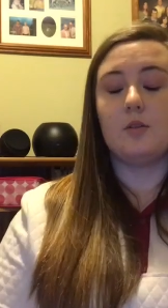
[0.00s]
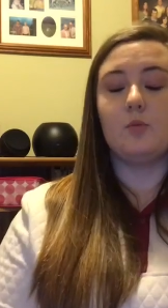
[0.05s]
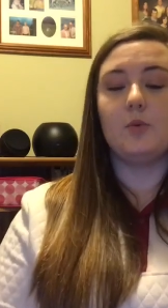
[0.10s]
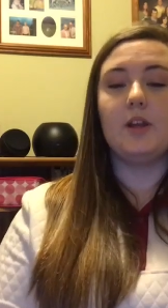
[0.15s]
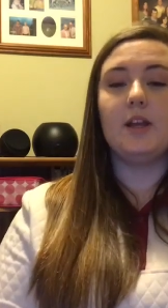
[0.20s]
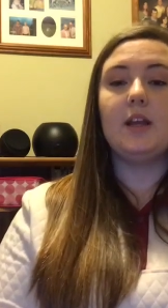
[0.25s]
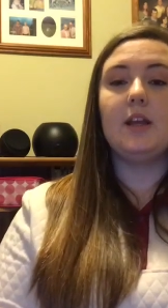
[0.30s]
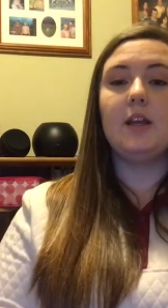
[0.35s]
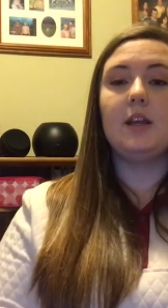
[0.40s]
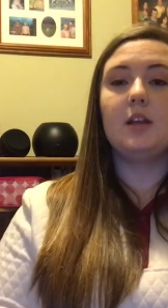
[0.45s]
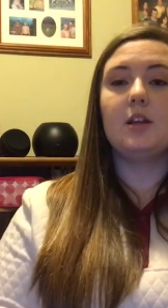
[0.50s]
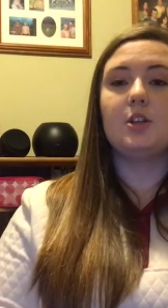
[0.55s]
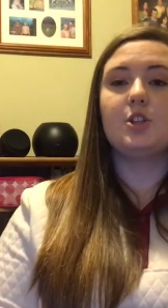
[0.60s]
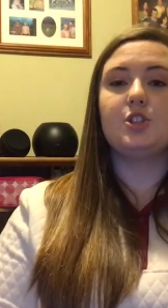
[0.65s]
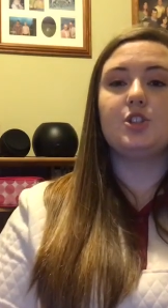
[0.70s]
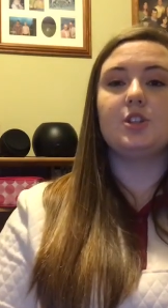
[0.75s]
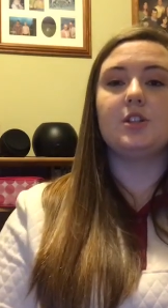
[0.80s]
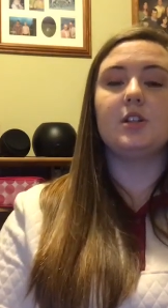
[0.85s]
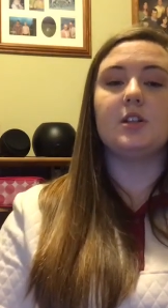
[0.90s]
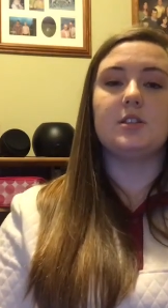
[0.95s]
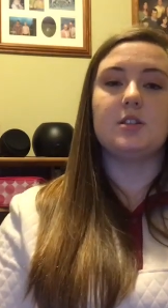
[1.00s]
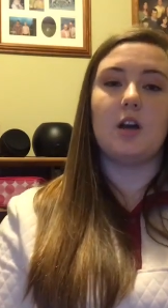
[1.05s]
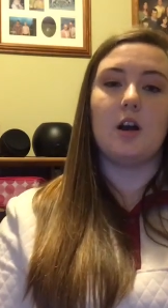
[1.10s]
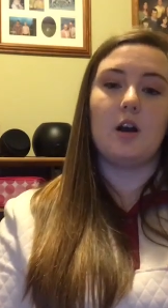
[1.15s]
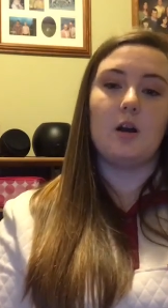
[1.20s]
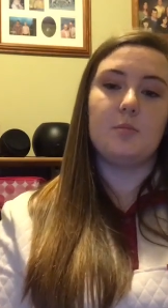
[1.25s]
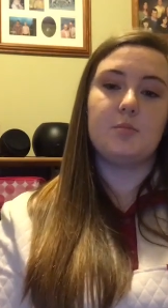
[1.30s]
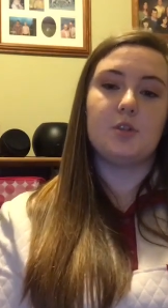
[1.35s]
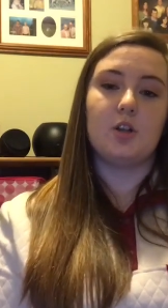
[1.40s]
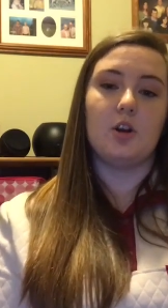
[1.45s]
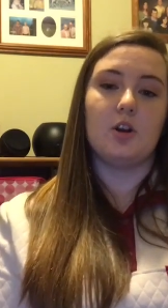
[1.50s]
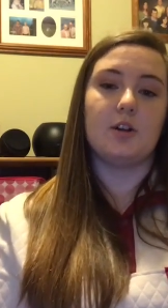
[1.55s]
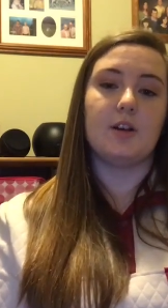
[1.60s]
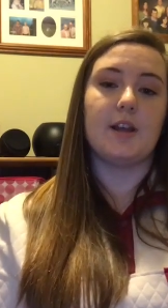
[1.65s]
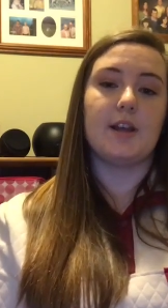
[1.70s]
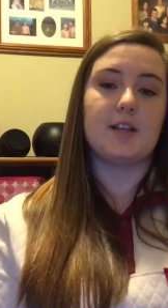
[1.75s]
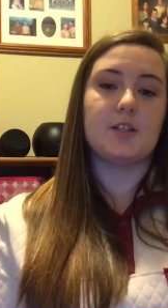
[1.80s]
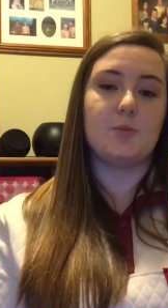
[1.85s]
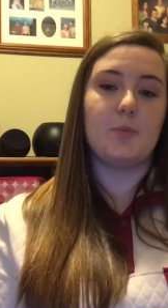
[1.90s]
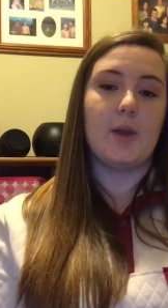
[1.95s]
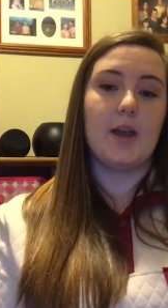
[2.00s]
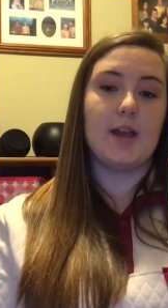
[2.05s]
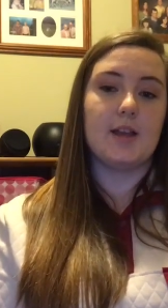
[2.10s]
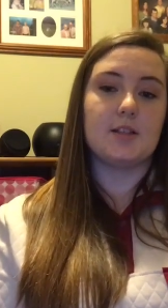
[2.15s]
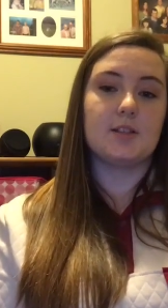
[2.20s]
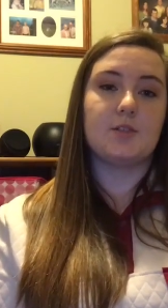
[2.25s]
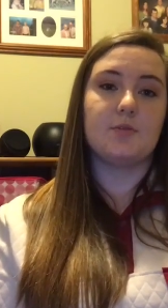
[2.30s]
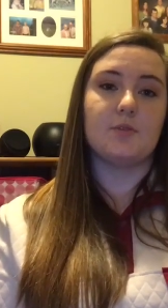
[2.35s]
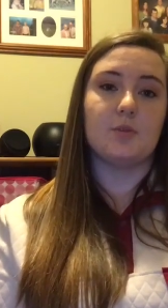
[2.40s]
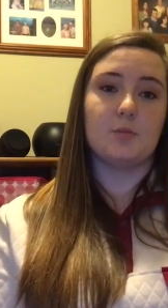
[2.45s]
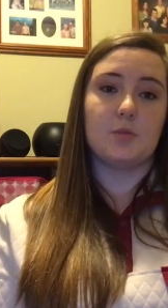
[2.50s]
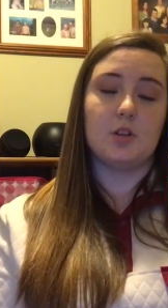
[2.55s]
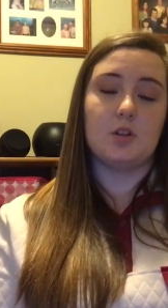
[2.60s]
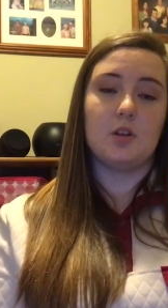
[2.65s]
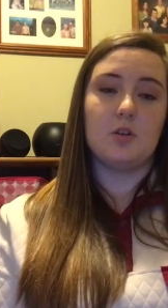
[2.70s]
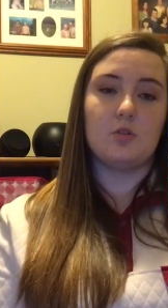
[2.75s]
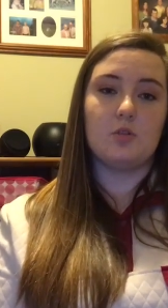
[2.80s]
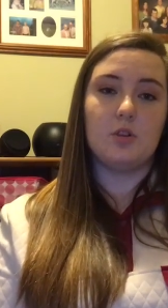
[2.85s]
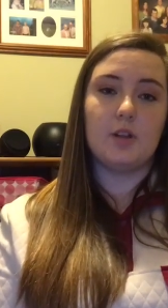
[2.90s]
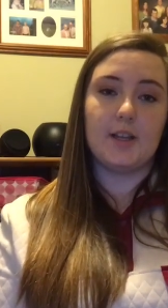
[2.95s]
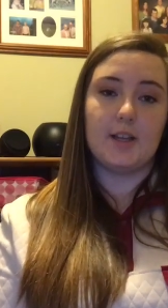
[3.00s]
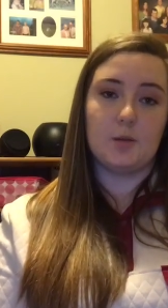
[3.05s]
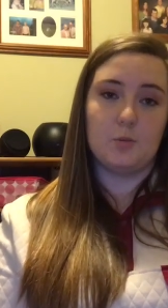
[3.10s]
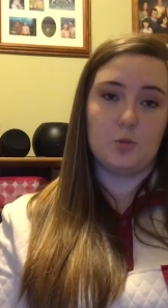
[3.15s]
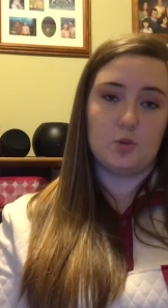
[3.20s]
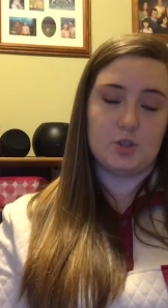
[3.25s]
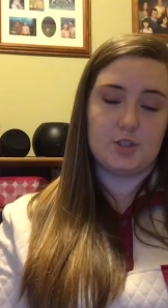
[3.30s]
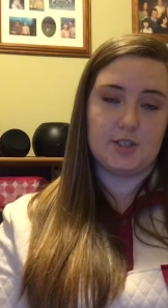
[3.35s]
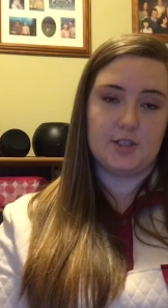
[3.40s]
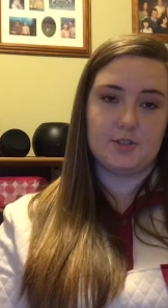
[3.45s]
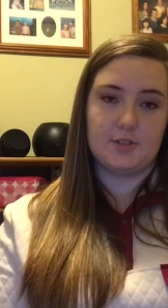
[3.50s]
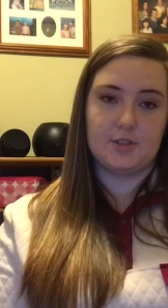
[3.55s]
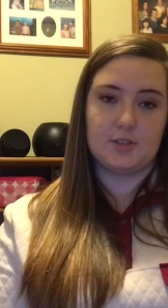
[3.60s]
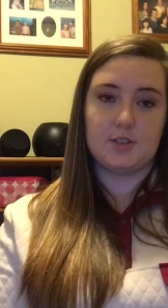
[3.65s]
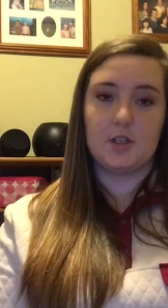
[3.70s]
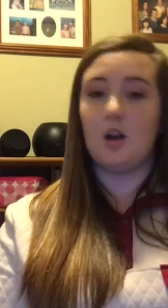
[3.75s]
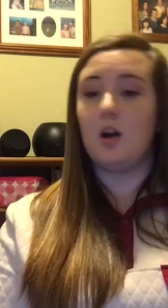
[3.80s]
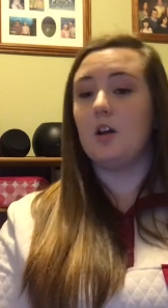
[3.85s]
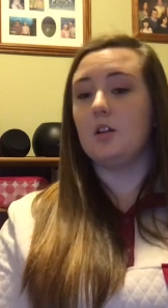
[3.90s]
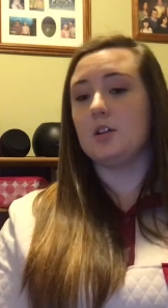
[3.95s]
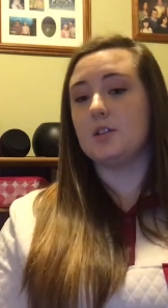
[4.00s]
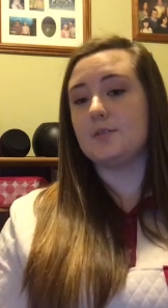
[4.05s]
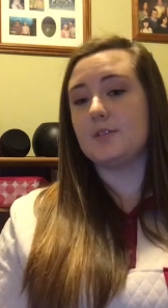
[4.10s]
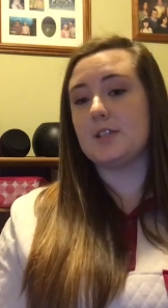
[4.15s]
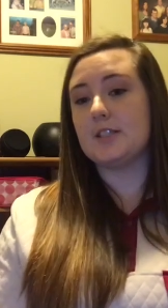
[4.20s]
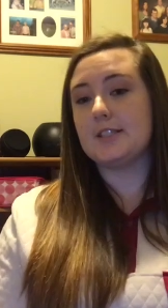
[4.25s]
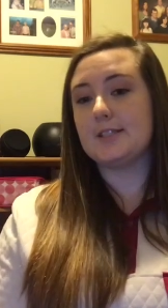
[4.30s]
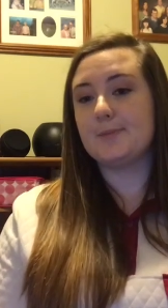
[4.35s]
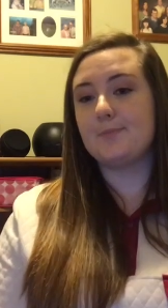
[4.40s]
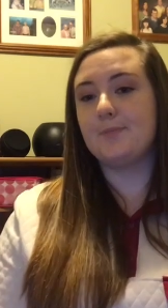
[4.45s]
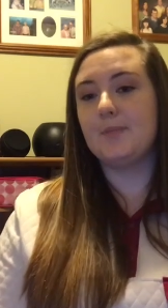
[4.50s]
We should adopt our next pets from the local animal shelters, all of us.